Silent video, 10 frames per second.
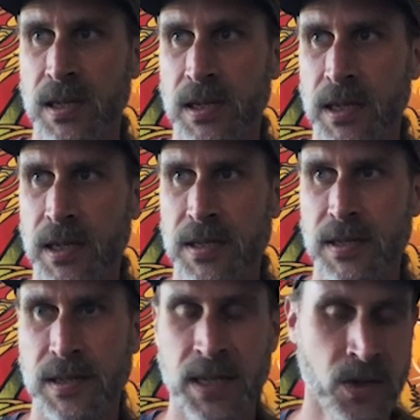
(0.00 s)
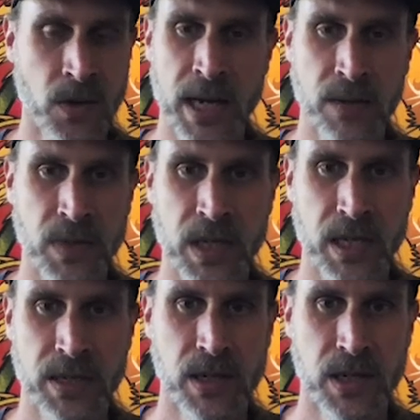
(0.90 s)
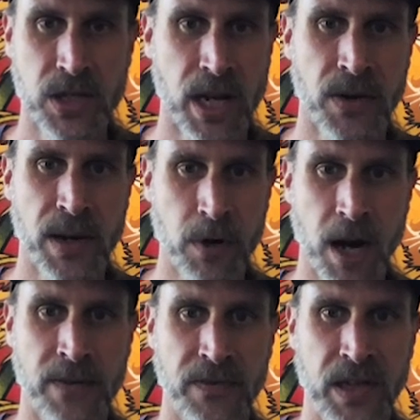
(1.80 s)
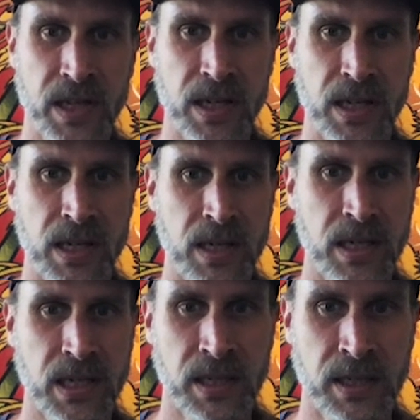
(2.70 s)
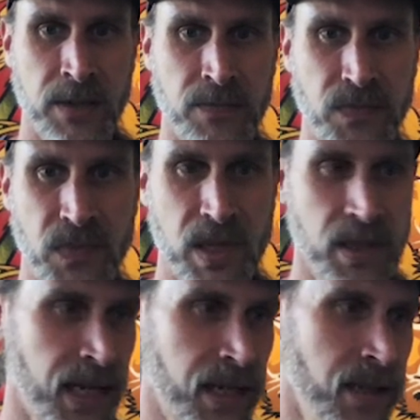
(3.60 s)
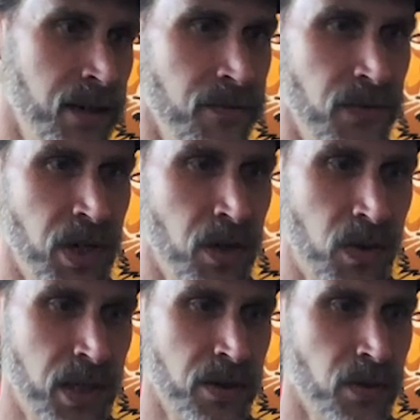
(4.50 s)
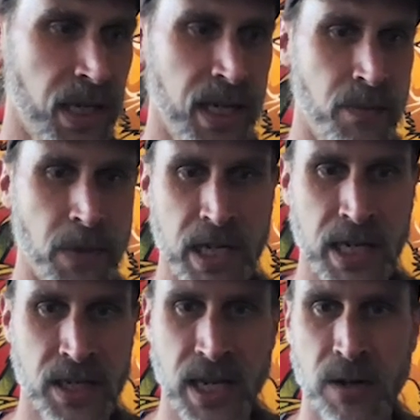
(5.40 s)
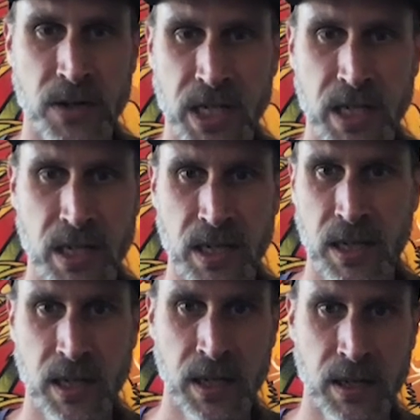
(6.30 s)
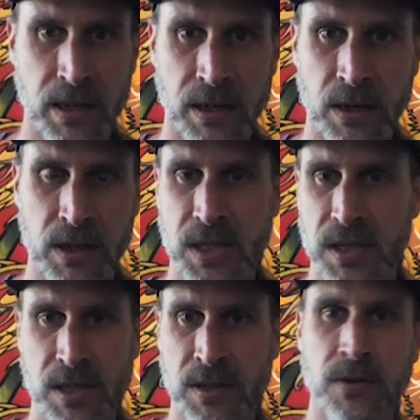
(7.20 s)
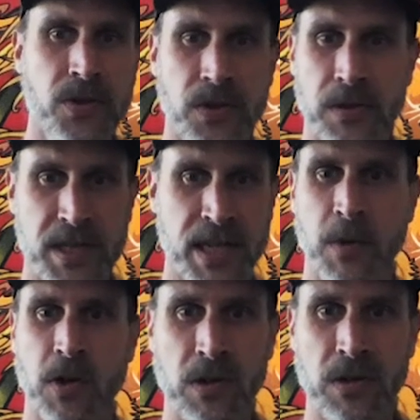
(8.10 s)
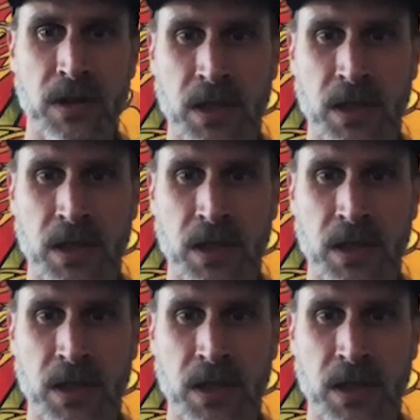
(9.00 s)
it's great because you can generate profit that can, you know, when you're looking at money as energy and, you know, it's just, it's neutral, it's amoral.